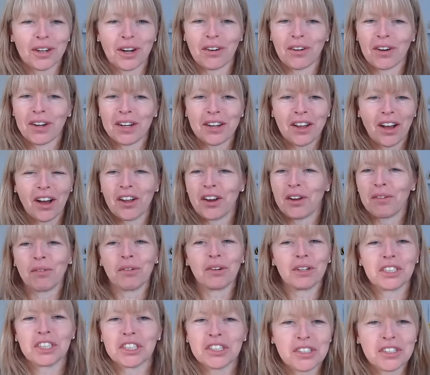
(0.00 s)
You know, I d- I don't
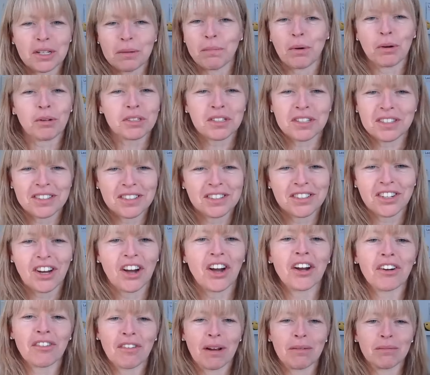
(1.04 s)
want to just see boxes and
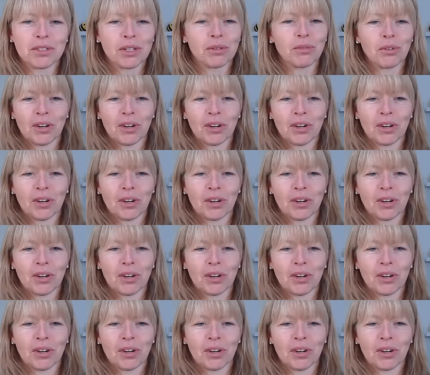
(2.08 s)
diagrams.